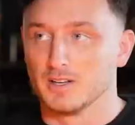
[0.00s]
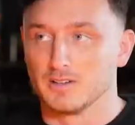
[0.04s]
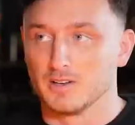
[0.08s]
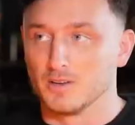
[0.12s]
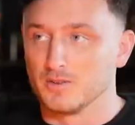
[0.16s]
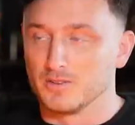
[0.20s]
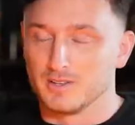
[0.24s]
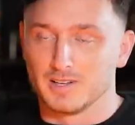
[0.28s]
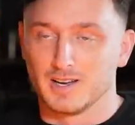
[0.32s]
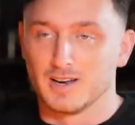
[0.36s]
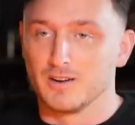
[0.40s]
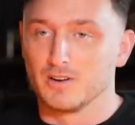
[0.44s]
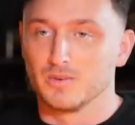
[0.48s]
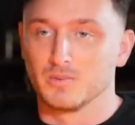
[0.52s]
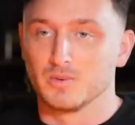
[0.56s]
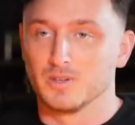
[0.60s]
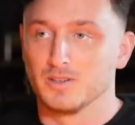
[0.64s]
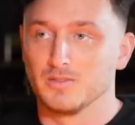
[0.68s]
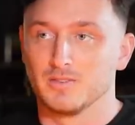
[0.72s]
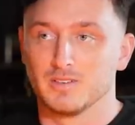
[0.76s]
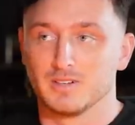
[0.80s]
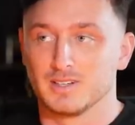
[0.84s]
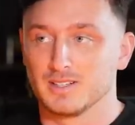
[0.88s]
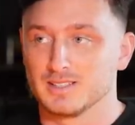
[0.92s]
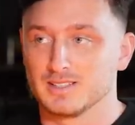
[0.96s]
I don't think would
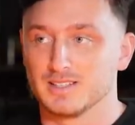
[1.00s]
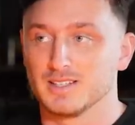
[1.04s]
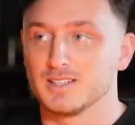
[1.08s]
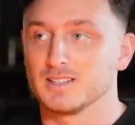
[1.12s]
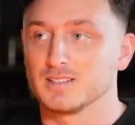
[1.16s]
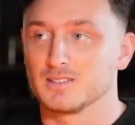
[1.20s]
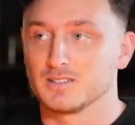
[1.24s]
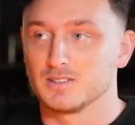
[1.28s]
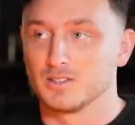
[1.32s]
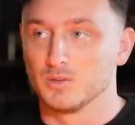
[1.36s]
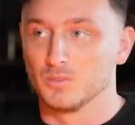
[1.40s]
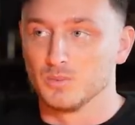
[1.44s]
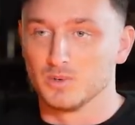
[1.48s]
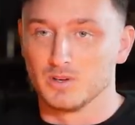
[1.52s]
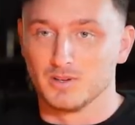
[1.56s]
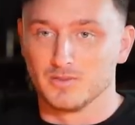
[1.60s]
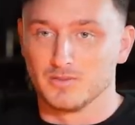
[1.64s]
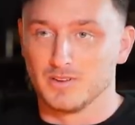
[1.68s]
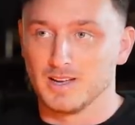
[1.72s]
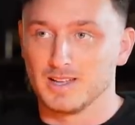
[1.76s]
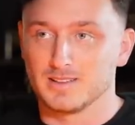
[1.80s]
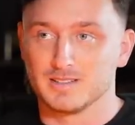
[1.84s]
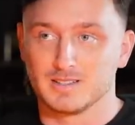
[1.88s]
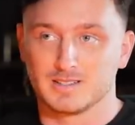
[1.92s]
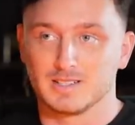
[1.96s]
even exist Because I wouldn't
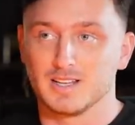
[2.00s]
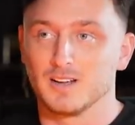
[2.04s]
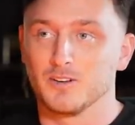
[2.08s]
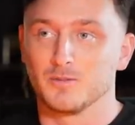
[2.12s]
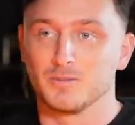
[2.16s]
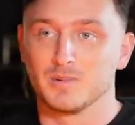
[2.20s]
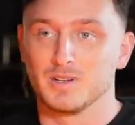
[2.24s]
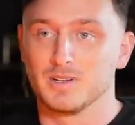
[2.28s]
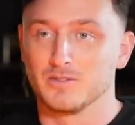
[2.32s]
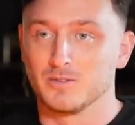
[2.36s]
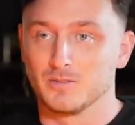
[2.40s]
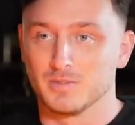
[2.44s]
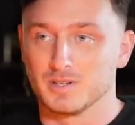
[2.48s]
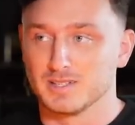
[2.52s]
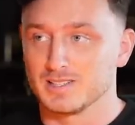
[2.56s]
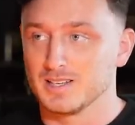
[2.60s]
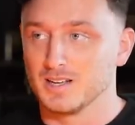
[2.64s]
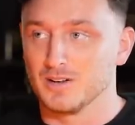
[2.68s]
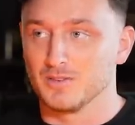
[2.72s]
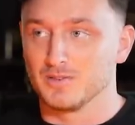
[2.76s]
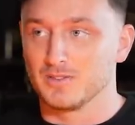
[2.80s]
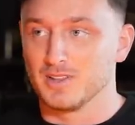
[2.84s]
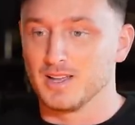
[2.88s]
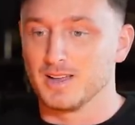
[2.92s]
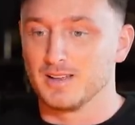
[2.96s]
have had the self belief in
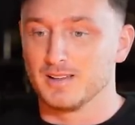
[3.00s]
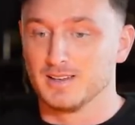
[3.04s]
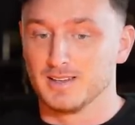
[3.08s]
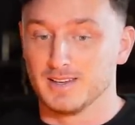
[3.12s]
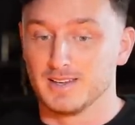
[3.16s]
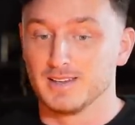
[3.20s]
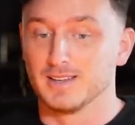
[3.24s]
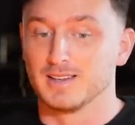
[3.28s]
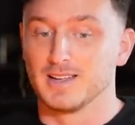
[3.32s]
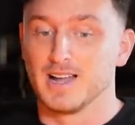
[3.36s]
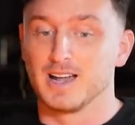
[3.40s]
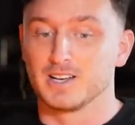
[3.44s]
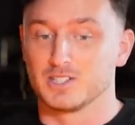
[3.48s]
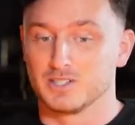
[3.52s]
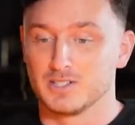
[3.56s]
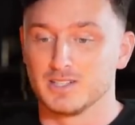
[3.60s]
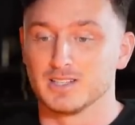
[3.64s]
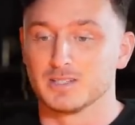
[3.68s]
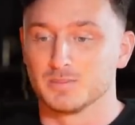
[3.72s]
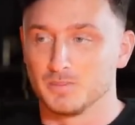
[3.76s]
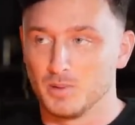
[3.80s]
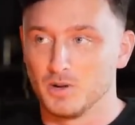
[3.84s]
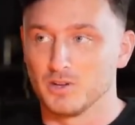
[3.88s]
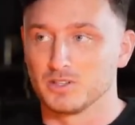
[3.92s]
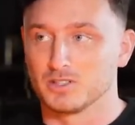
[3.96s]
myself that it, it, actually
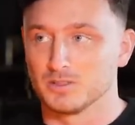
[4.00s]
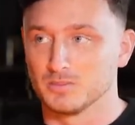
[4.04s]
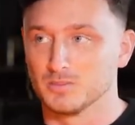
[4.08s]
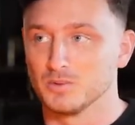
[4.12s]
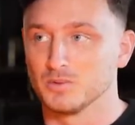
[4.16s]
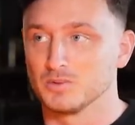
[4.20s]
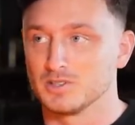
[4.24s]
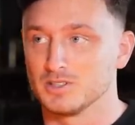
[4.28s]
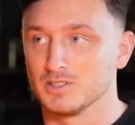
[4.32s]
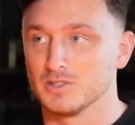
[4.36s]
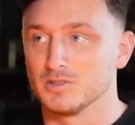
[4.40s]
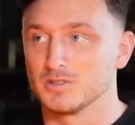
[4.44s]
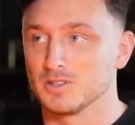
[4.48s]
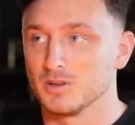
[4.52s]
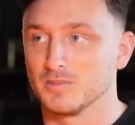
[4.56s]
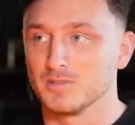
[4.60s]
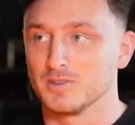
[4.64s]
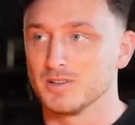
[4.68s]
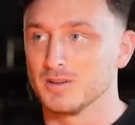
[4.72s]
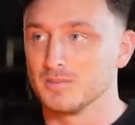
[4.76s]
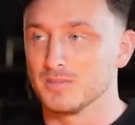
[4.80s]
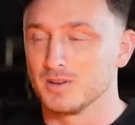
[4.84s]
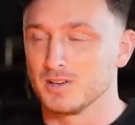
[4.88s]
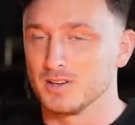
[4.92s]
is possible to do something.